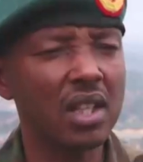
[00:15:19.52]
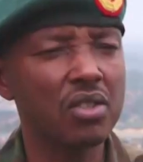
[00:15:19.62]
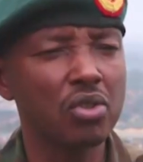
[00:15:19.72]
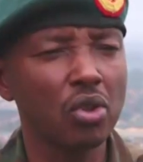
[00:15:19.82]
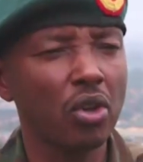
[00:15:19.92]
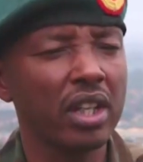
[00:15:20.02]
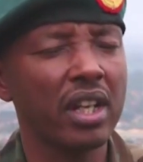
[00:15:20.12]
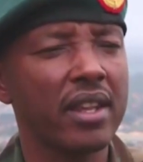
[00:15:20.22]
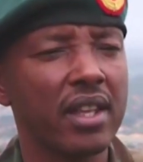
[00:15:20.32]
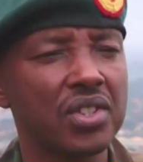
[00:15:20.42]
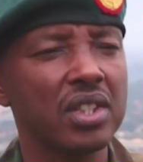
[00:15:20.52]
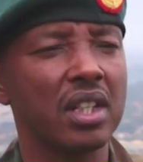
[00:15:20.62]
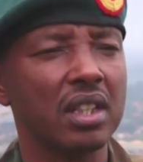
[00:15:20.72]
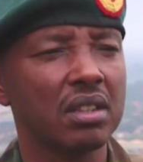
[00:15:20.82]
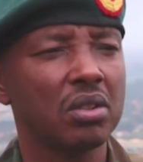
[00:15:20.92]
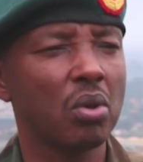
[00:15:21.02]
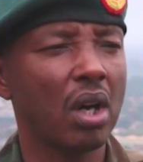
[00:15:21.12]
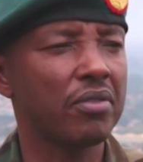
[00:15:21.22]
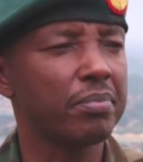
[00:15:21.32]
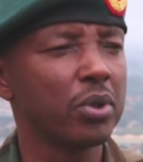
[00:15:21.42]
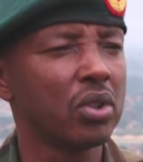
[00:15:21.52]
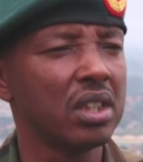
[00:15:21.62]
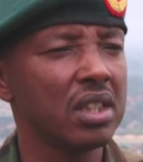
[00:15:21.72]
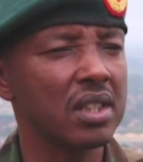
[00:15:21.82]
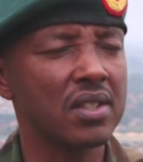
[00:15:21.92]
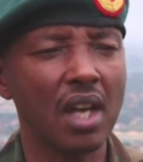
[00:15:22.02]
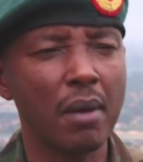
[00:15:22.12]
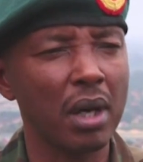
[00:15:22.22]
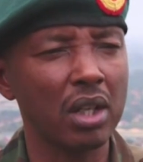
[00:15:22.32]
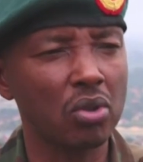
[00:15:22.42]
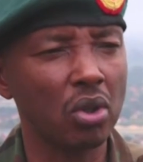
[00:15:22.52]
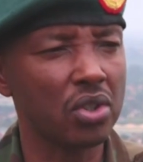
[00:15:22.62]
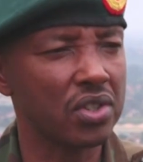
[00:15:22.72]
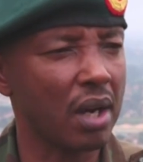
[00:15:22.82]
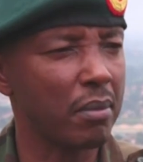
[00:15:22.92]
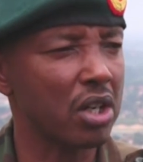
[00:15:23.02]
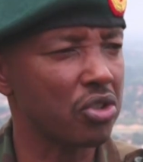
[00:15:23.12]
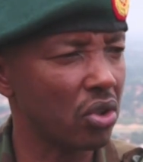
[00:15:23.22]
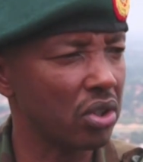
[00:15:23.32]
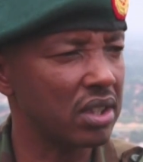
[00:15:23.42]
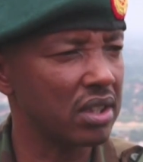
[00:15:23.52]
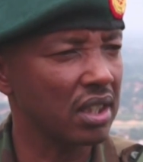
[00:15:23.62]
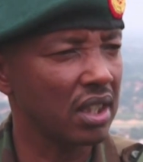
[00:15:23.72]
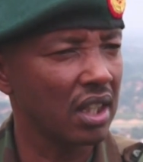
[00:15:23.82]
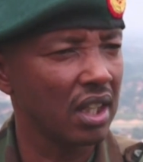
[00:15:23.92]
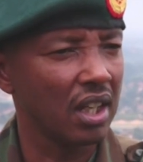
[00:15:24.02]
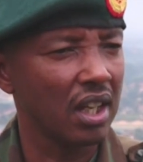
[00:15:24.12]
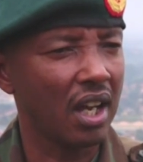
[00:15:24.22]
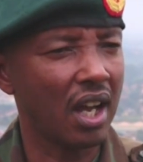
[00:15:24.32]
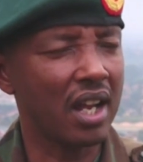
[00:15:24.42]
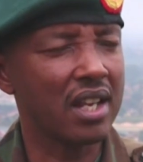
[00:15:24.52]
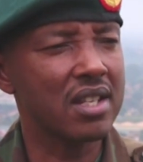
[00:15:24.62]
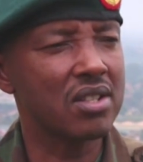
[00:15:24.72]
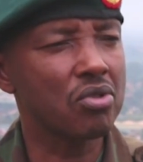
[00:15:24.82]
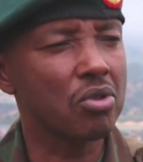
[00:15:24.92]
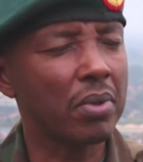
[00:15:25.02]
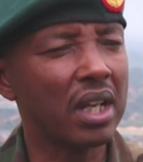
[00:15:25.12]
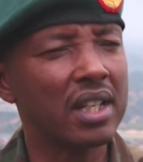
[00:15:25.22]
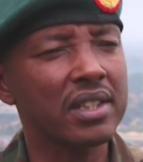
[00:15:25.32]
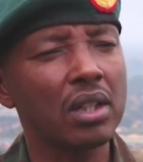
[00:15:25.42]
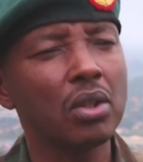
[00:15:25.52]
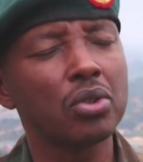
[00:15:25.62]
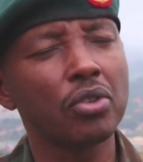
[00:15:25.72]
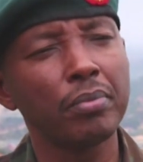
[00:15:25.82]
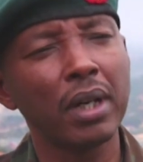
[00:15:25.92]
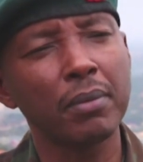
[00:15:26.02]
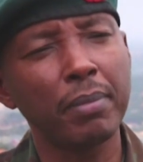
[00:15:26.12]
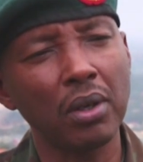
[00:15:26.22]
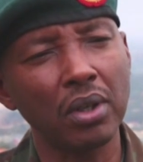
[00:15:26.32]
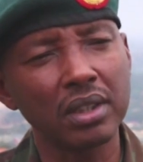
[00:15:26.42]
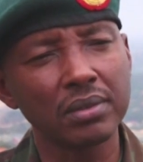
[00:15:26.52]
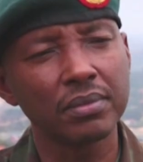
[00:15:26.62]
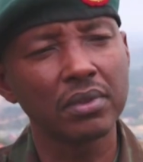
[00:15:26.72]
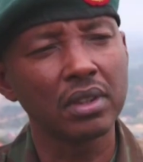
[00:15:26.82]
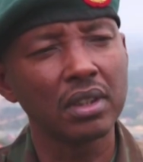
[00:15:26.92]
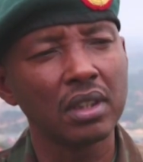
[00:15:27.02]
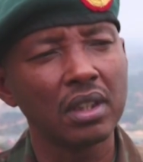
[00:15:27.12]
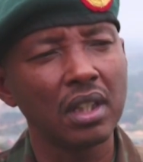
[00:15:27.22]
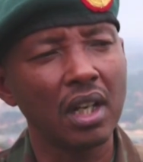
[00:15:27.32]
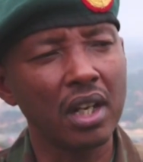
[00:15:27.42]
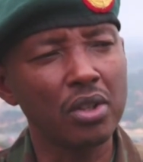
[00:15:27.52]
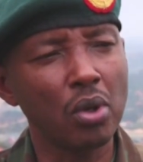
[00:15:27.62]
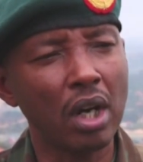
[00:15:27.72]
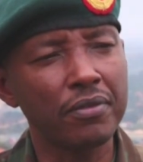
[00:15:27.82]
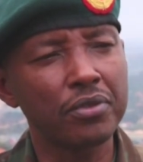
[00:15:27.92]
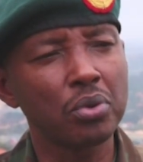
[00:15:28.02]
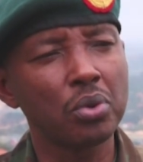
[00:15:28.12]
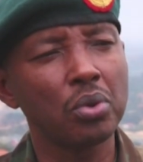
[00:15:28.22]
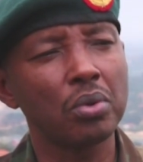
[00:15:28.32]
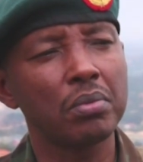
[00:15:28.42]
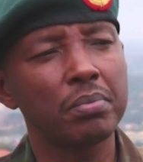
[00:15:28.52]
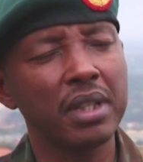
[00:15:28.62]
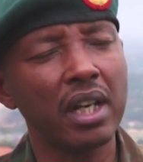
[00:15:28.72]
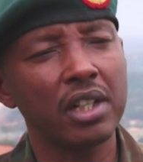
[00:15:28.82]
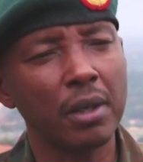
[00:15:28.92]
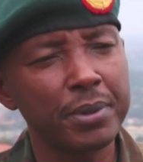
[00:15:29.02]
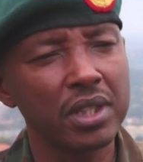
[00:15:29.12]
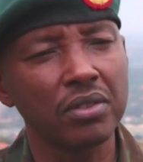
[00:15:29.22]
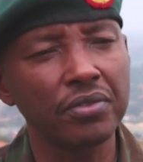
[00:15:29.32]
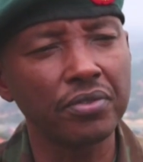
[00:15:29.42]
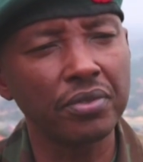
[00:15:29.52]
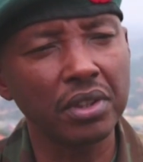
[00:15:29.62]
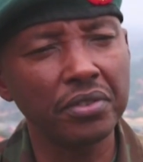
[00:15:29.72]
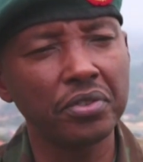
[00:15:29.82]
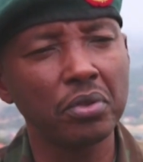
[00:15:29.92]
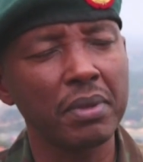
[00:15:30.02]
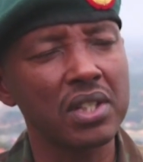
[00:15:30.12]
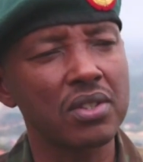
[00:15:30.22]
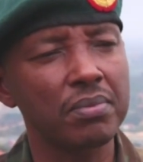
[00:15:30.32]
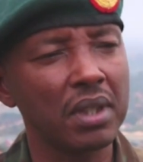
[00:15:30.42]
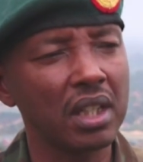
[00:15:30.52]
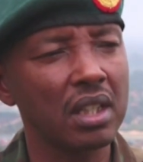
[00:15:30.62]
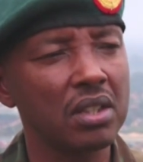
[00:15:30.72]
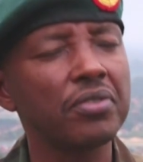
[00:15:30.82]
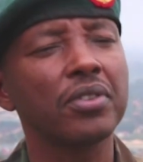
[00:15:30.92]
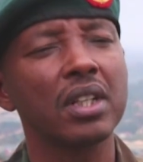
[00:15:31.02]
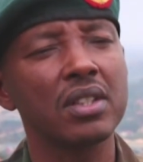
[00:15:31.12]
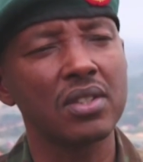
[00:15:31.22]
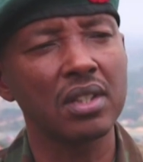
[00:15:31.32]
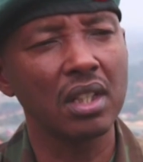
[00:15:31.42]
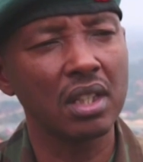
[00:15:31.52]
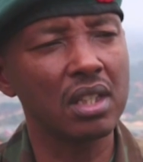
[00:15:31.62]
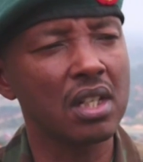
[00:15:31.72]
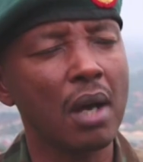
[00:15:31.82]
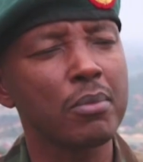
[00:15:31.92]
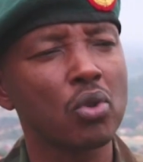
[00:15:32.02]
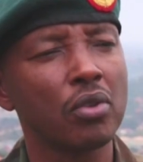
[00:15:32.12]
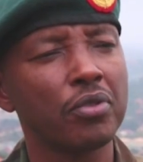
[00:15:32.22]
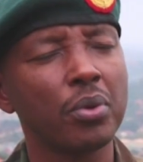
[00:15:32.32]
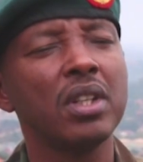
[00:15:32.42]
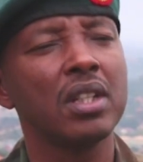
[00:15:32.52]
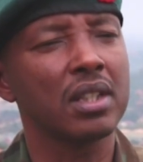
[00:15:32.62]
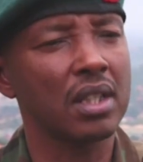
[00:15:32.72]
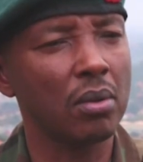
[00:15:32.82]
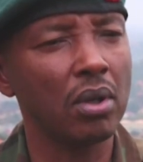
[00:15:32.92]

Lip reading: just as you know any other city, you have buildings, some are tall, some are short, and it requires a lot of manpower. And you have to be adaptive if you must make a difference in terms of winning